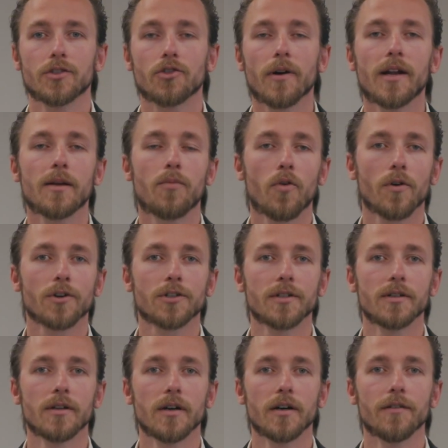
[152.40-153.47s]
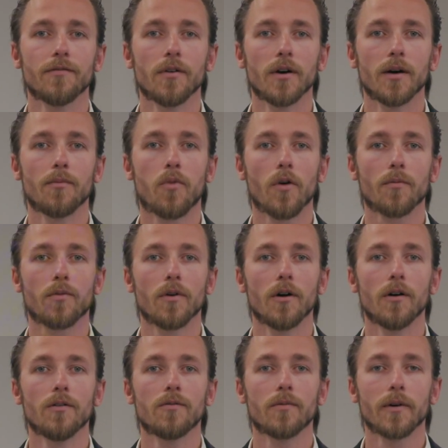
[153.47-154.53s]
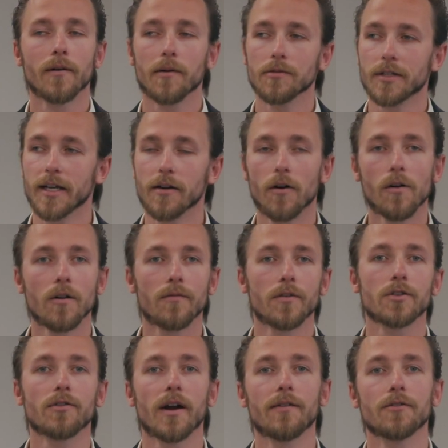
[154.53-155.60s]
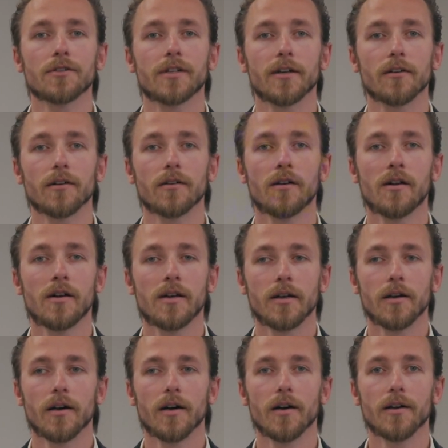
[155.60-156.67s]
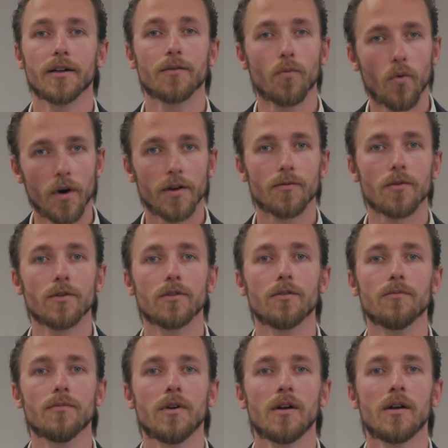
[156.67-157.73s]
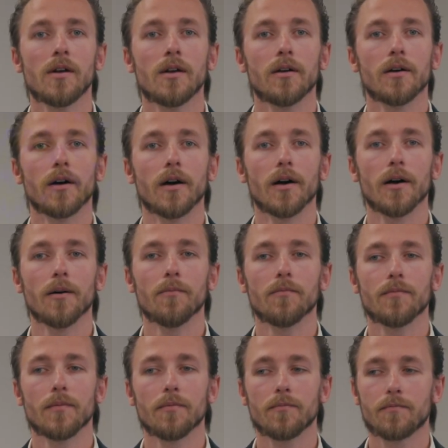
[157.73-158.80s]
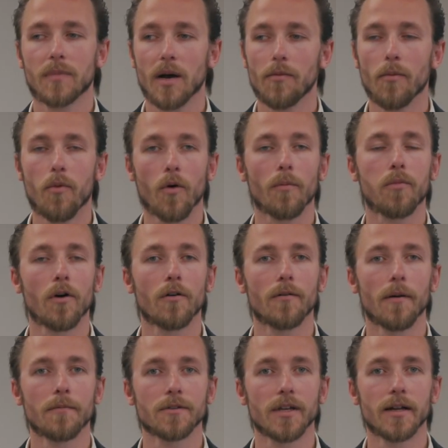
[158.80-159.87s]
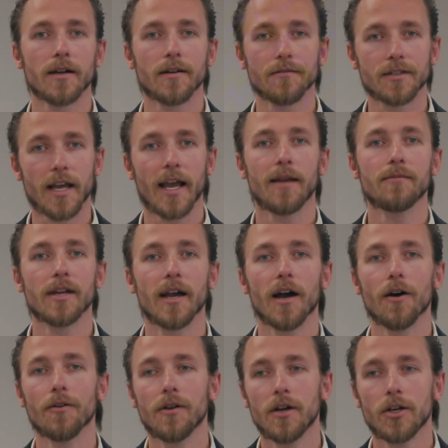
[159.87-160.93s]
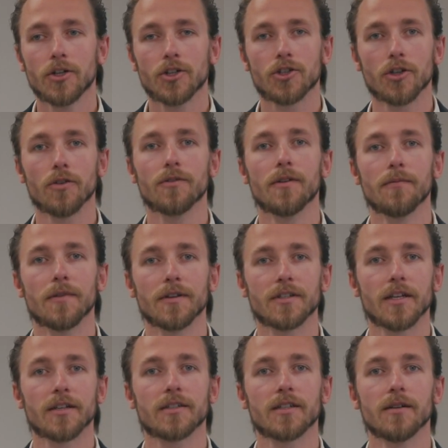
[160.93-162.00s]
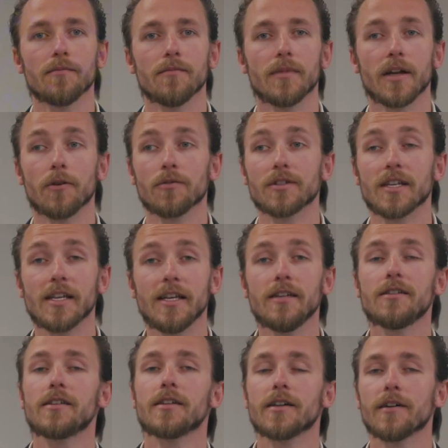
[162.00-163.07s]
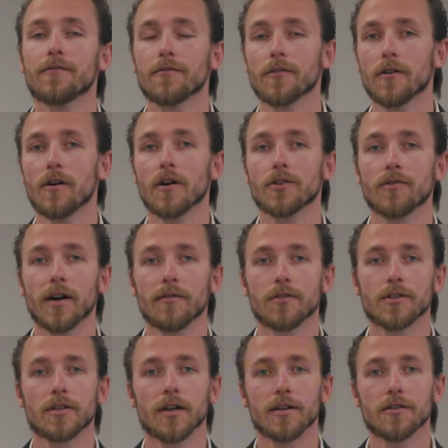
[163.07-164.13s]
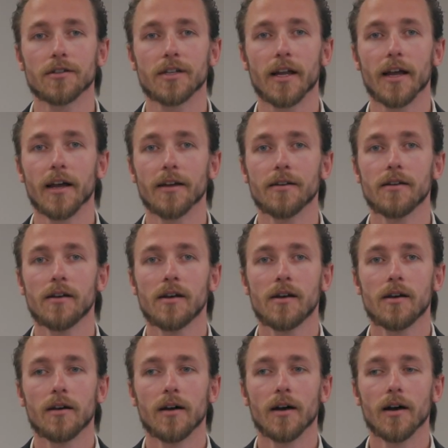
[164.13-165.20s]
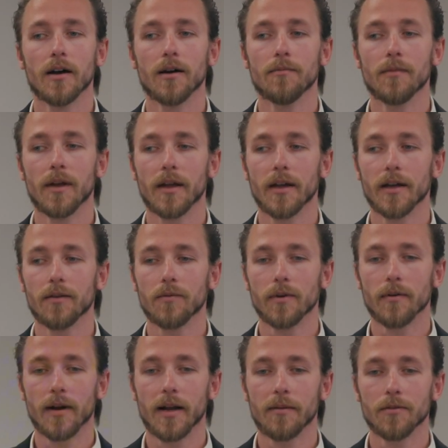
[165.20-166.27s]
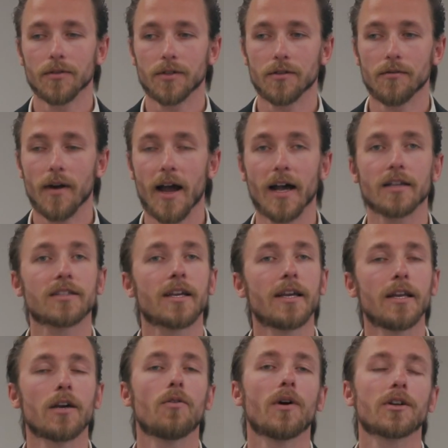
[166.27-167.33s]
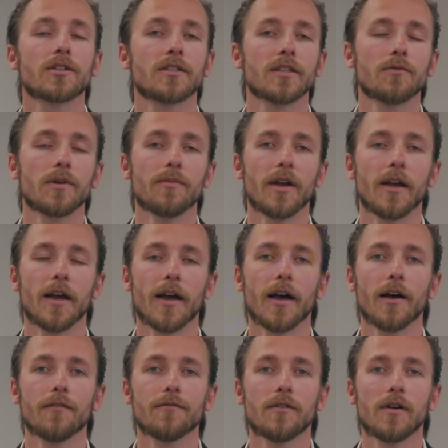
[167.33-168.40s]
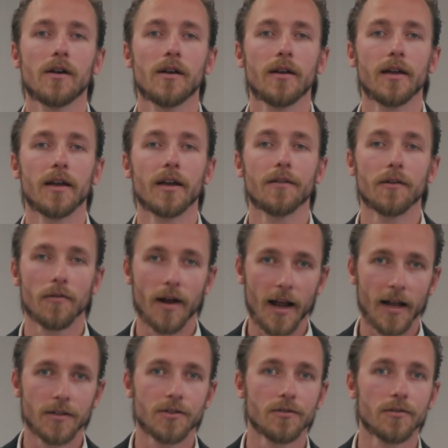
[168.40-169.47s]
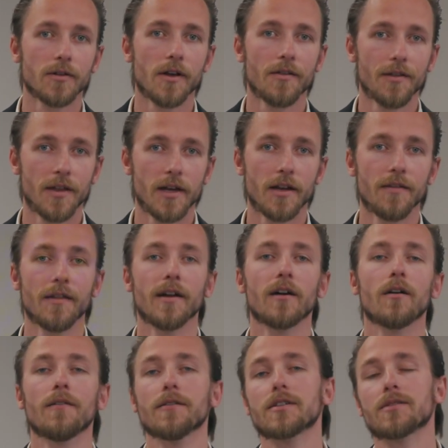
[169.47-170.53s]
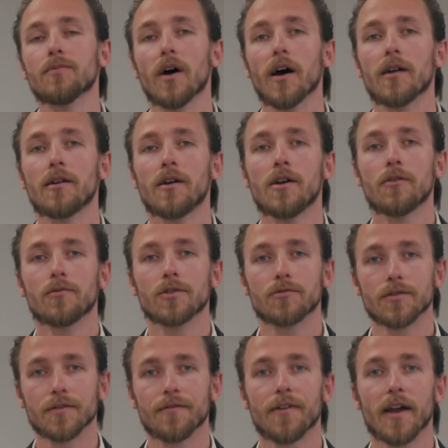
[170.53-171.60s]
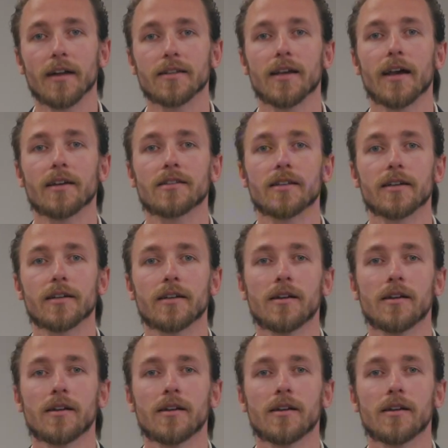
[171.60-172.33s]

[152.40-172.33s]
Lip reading: training portion of PortPro, we were able to get all of our drivers here in one room. A couple PortPro representatives came down, showed them the system. It was easy enough for our drivers to understand, and we were able to ask any questions that we may have, and they were answered then and there on the spot, which was fantastic.